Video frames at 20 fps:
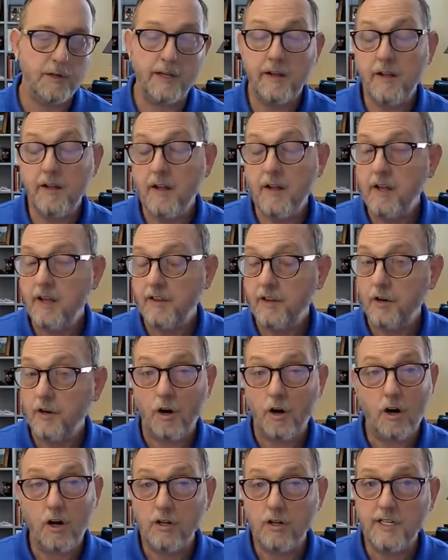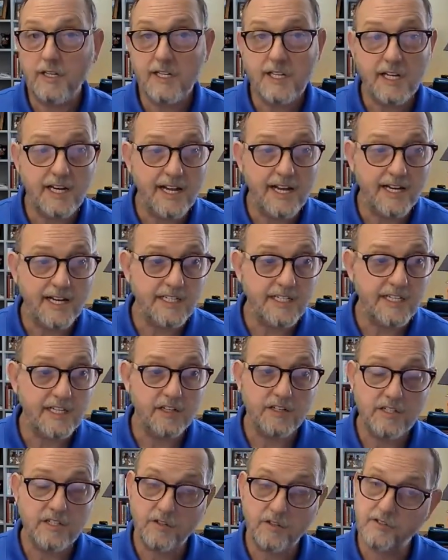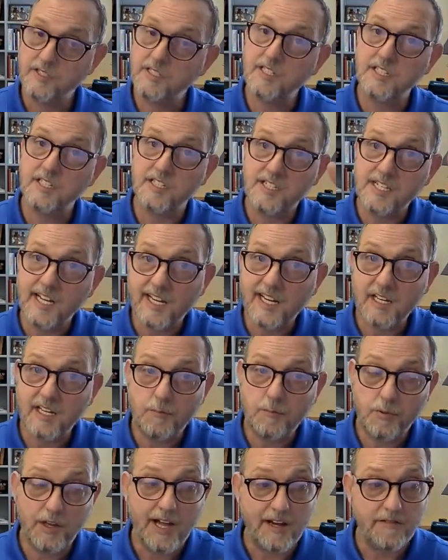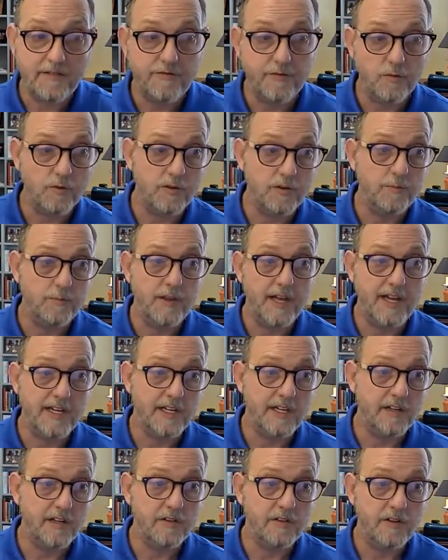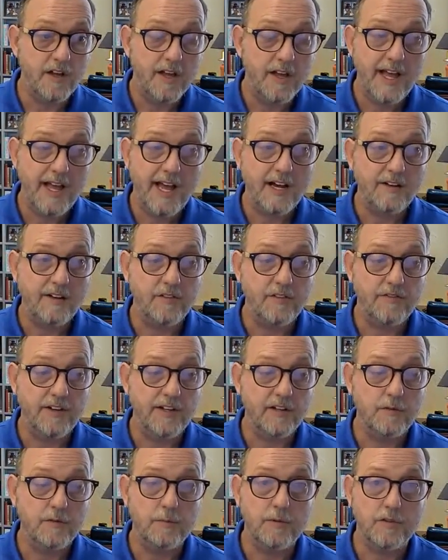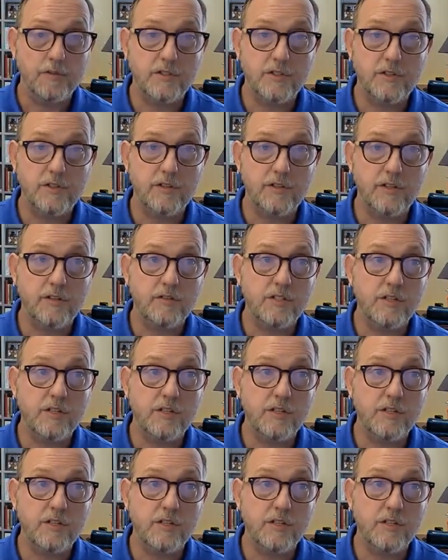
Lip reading: But they're all in Connect here, and so this is the second platform that you have available to you.